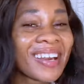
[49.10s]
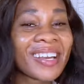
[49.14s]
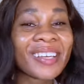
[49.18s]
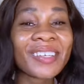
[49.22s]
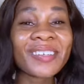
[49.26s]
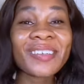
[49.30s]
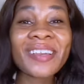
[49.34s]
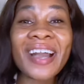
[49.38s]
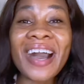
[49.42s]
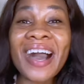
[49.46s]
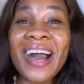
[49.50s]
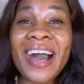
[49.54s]

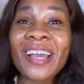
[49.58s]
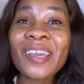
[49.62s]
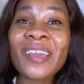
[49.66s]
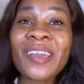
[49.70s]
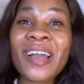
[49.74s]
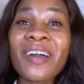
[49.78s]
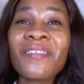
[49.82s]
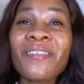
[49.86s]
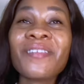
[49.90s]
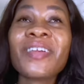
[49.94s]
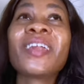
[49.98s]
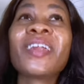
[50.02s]
Yeah, you
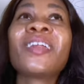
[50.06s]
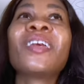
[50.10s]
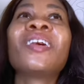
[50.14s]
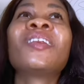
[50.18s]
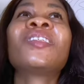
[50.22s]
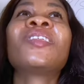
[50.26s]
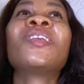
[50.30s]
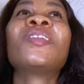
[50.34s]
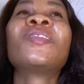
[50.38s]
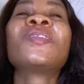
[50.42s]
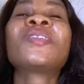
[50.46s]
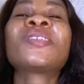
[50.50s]
have a
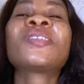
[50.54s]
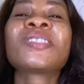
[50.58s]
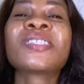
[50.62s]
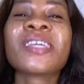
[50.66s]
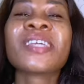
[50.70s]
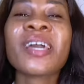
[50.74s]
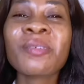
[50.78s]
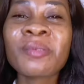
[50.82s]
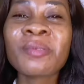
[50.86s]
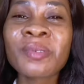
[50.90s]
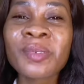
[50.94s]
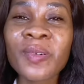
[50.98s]
lot of
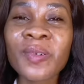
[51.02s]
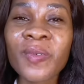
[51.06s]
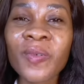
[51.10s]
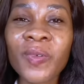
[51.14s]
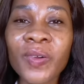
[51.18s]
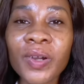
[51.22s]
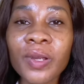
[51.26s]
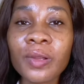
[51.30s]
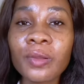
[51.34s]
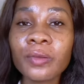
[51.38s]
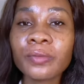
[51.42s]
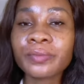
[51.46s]
steps to
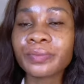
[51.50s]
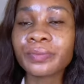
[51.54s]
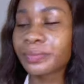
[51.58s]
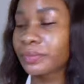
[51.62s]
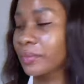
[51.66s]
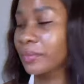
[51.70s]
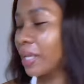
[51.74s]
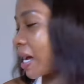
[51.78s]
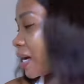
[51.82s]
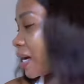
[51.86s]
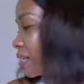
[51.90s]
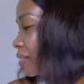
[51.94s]
follow,
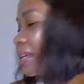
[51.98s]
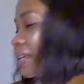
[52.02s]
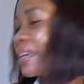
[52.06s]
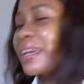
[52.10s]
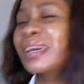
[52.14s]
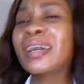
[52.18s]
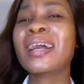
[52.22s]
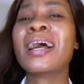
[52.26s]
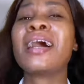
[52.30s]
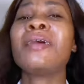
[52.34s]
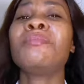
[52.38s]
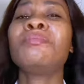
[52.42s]
and
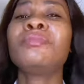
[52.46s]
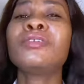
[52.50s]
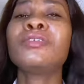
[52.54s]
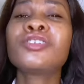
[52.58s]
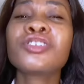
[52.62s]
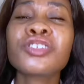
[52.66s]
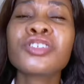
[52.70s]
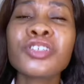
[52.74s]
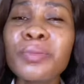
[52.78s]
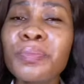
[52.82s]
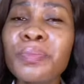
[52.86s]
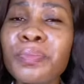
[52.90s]
it can be
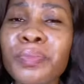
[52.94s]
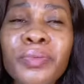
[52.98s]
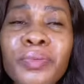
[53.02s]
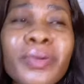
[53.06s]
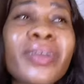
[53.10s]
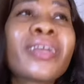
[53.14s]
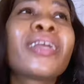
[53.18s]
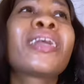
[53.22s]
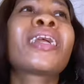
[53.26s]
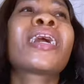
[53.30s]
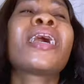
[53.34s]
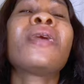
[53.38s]
cheap,
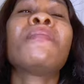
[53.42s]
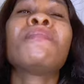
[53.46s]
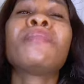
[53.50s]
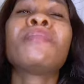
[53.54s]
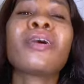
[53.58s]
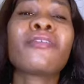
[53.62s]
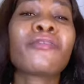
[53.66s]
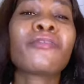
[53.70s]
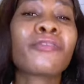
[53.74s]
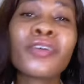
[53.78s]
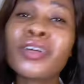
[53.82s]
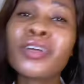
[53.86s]
it can be
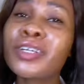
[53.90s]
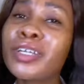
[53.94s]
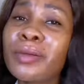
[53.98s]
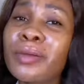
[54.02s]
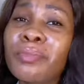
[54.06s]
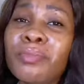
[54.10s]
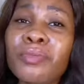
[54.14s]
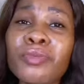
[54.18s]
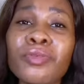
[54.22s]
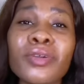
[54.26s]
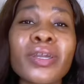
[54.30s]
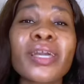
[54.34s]

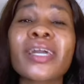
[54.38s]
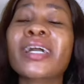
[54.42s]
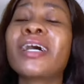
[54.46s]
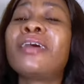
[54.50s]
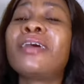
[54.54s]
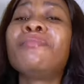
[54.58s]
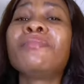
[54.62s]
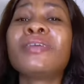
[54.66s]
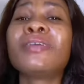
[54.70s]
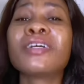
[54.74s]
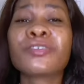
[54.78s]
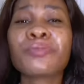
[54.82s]
affordable, it
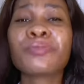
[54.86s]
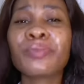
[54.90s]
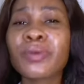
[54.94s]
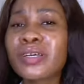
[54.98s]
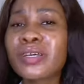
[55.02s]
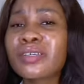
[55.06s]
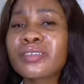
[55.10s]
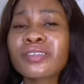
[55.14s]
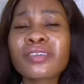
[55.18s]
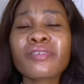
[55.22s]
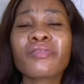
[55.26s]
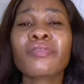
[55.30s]
can be
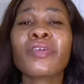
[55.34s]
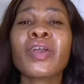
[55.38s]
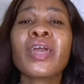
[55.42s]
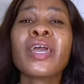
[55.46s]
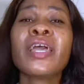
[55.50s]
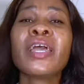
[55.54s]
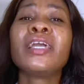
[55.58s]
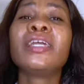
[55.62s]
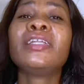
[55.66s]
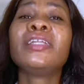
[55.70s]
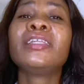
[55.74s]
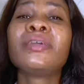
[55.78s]
expensive.
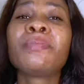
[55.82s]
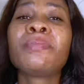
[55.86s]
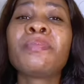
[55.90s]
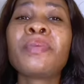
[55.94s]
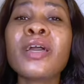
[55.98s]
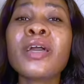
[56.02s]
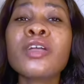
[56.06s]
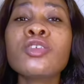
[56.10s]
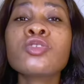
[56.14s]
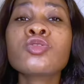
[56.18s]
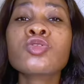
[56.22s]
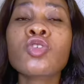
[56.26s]
It
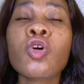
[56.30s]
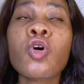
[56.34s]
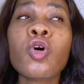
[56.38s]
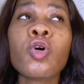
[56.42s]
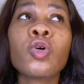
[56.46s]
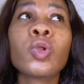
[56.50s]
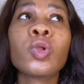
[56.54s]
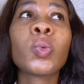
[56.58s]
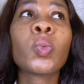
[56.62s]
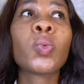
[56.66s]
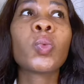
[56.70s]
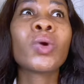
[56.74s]
depends
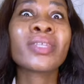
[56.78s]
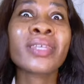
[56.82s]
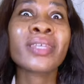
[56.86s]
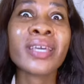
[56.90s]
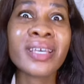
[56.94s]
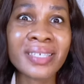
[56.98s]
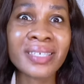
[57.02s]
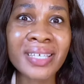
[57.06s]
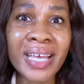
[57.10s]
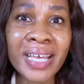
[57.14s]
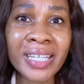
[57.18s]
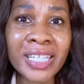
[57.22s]
on what
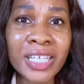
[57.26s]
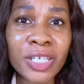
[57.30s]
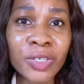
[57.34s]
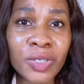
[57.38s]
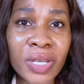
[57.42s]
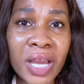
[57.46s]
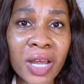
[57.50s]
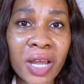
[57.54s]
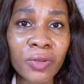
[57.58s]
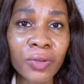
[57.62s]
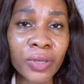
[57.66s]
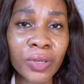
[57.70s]
exactly
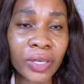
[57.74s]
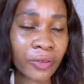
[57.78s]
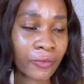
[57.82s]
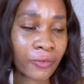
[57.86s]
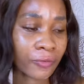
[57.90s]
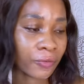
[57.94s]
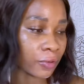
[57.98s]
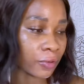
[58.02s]
you are looking